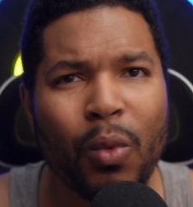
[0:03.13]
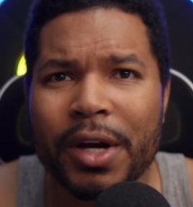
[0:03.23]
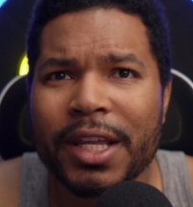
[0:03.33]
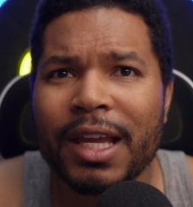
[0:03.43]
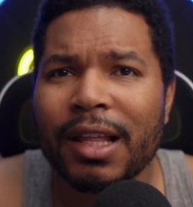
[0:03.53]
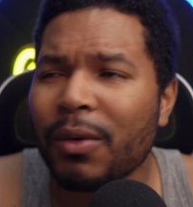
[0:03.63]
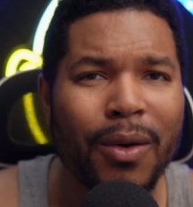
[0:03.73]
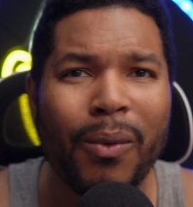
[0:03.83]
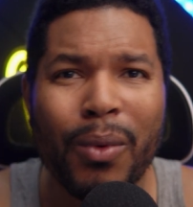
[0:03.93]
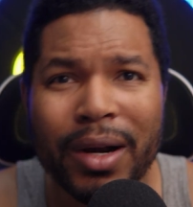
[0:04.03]
What the hell?
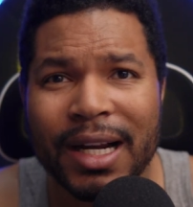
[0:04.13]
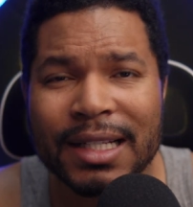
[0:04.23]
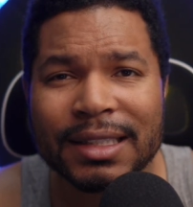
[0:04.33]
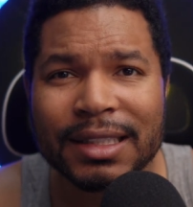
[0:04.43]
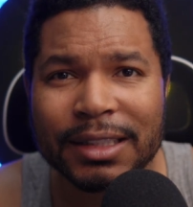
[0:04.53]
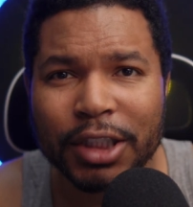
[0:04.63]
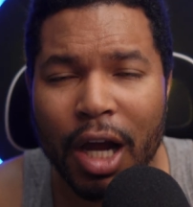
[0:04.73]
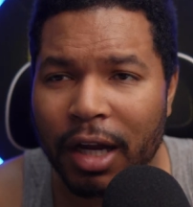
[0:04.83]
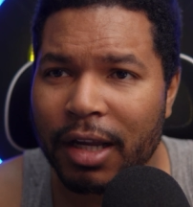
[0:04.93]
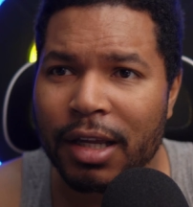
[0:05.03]
What? Where has this
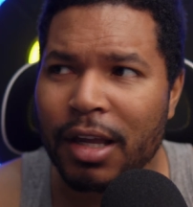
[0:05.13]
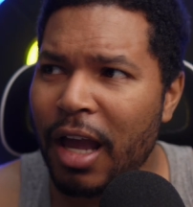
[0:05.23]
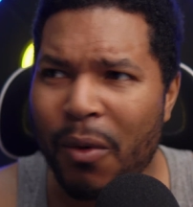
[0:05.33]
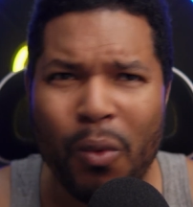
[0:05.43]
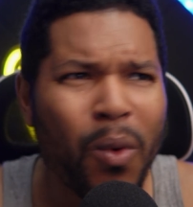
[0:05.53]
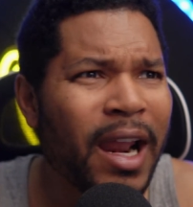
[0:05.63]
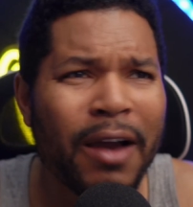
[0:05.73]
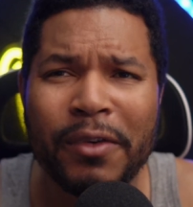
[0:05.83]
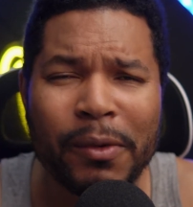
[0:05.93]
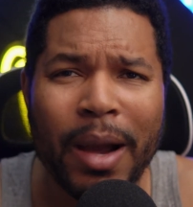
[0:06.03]
chunk? And what
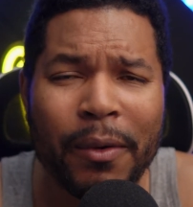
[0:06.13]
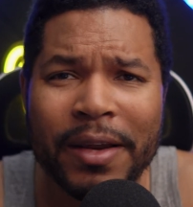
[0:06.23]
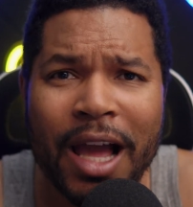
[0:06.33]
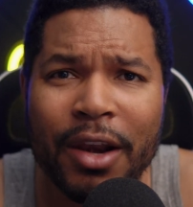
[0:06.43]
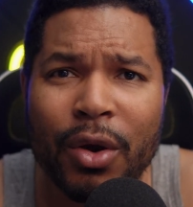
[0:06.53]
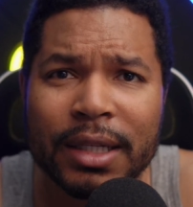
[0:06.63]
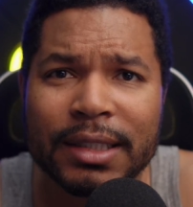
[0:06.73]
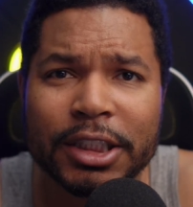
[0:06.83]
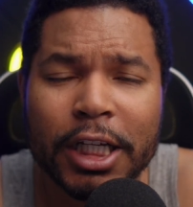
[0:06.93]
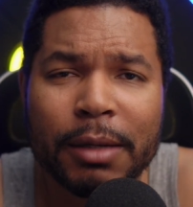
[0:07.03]
have we? Why have we not noticed
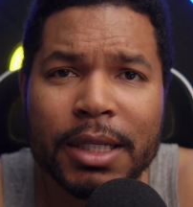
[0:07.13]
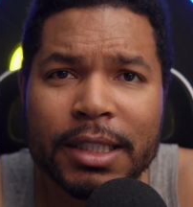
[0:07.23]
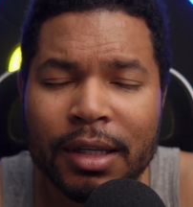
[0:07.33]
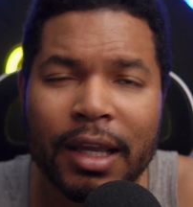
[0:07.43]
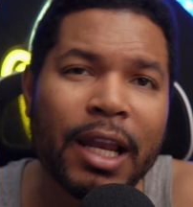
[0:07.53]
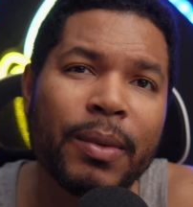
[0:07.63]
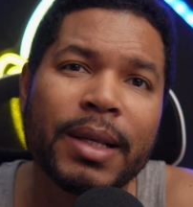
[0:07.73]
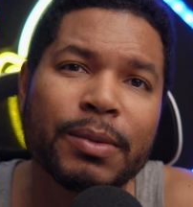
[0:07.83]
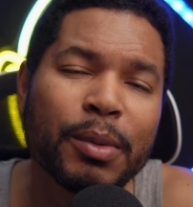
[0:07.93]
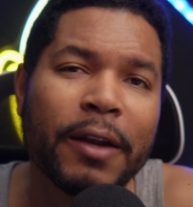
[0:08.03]
this chunk missing?
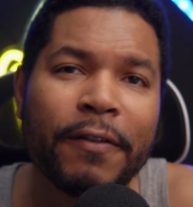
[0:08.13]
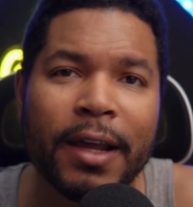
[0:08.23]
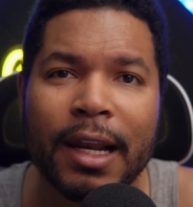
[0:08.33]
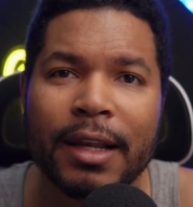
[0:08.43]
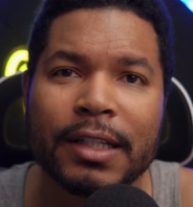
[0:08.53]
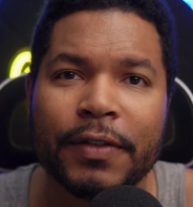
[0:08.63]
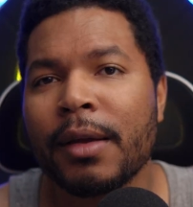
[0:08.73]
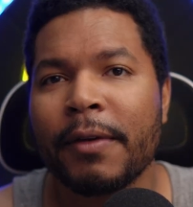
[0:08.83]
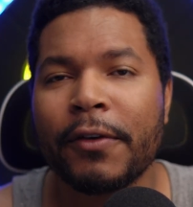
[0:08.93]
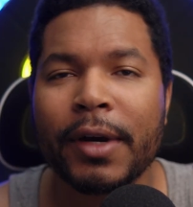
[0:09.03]
Anyways, we're about to find it out in this
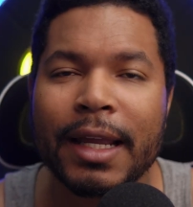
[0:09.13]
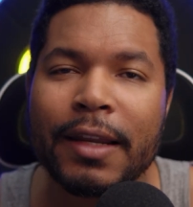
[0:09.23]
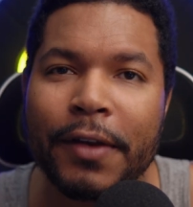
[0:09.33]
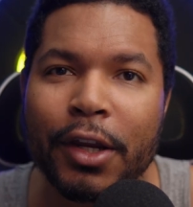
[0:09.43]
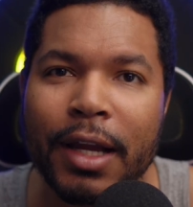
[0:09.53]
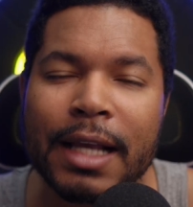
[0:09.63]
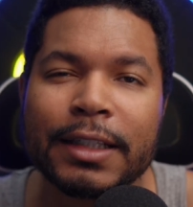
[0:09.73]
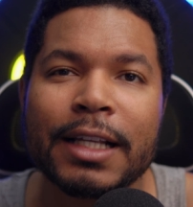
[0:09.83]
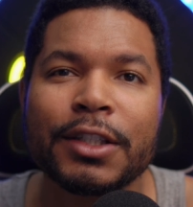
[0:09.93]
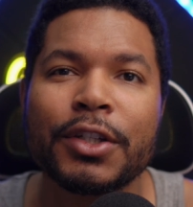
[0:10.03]
video. Before we get into the video, guys,
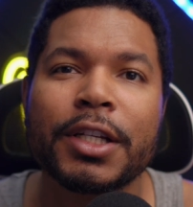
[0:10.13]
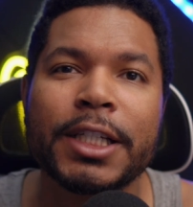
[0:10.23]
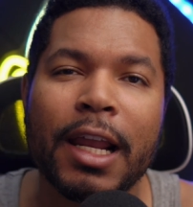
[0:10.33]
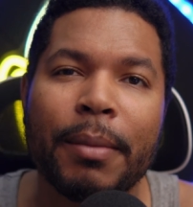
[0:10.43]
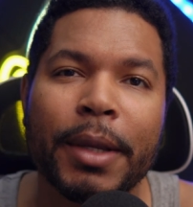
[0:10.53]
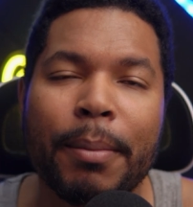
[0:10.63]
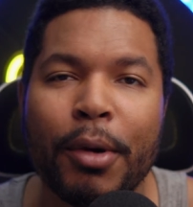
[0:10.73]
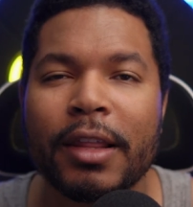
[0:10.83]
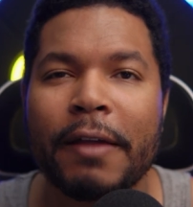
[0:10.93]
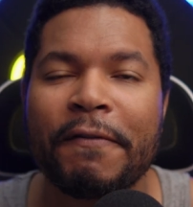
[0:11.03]
if you guys are new to the channel, become
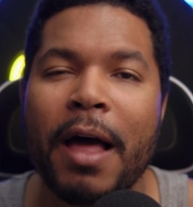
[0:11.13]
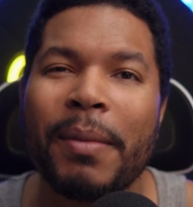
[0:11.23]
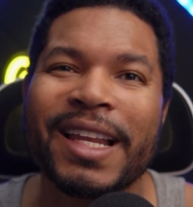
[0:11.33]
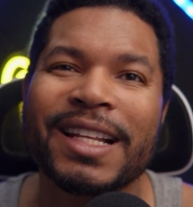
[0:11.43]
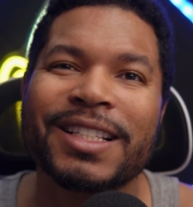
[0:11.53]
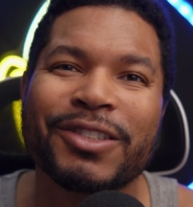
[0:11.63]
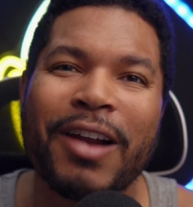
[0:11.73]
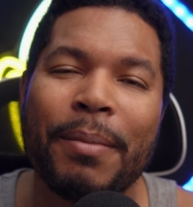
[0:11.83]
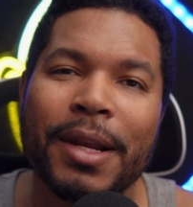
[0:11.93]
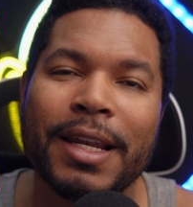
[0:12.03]
part of the family by hitting that
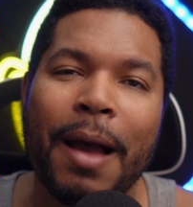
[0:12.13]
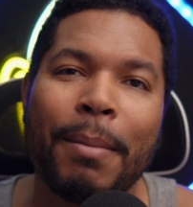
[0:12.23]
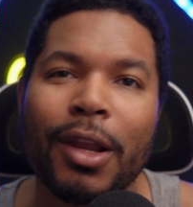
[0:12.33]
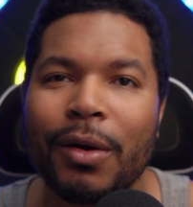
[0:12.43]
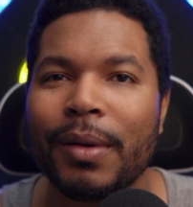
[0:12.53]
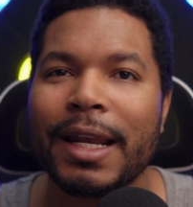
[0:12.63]
subscribe button down below.